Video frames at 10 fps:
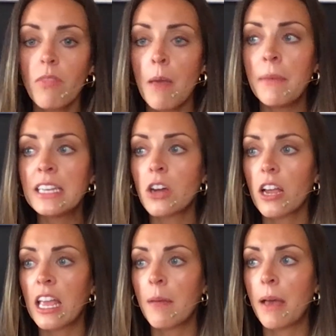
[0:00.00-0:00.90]
me
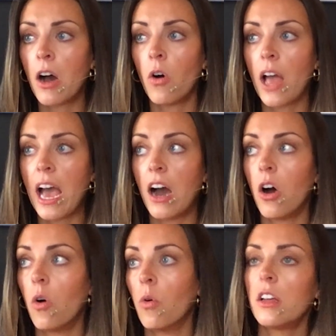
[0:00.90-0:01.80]
talking about
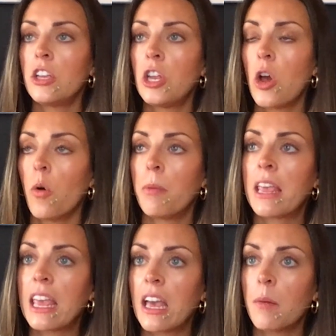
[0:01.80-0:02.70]
how, you know,
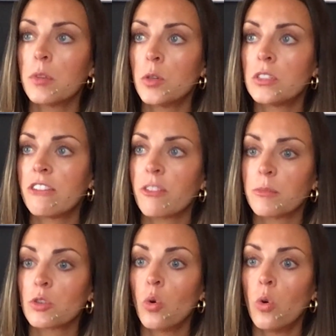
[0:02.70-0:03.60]
picking up Lucy from
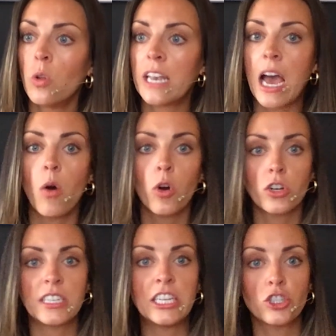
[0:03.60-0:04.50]
school and how her
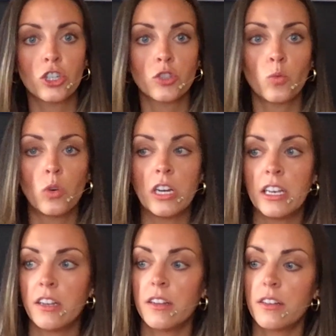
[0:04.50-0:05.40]
teachers
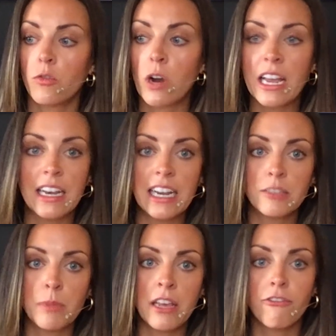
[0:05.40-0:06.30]
would
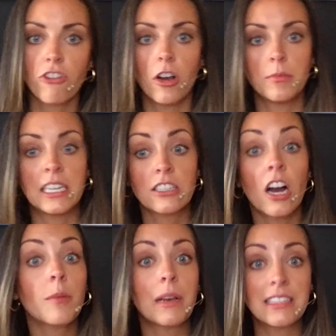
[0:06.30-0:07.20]
recognize me from
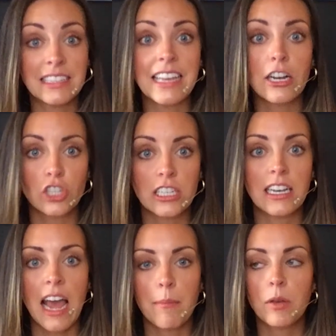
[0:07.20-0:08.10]
TikTok, because this actually did
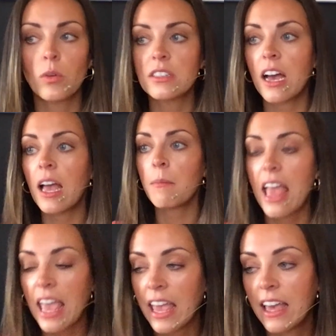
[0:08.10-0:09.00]
happen one time.
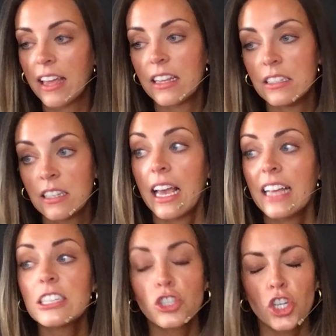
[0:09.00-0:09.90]
And
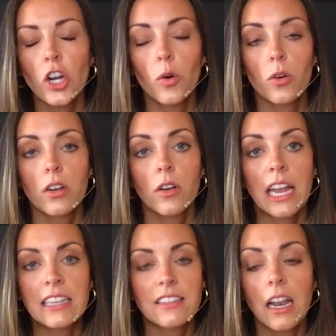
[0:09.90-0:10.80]
it's a joke
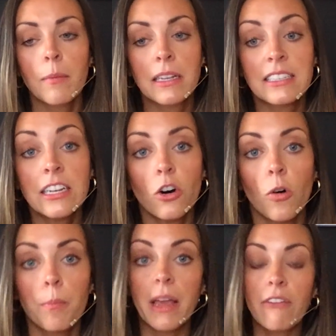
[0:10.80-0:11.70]
and it's not a big
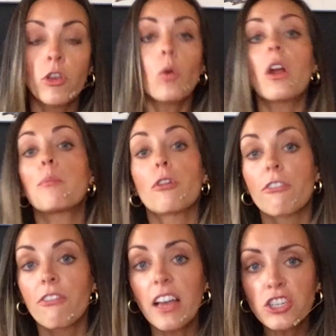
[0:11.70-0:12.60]
deal. But if you are a
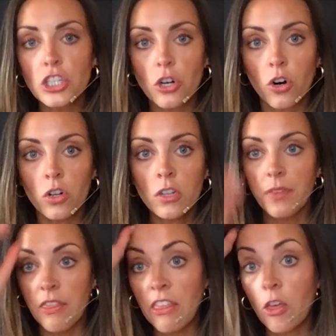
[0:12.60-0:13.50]
professional,
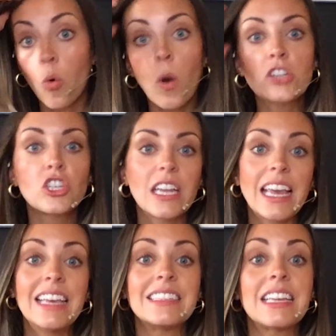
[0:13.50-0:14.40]
then the question
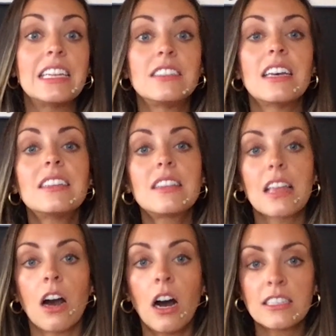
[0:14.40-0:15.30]
is, does the
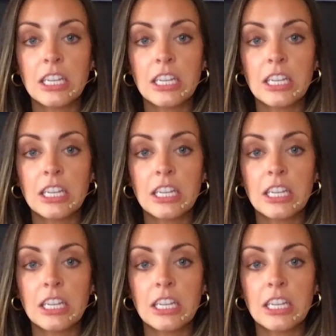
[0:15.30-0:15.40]
content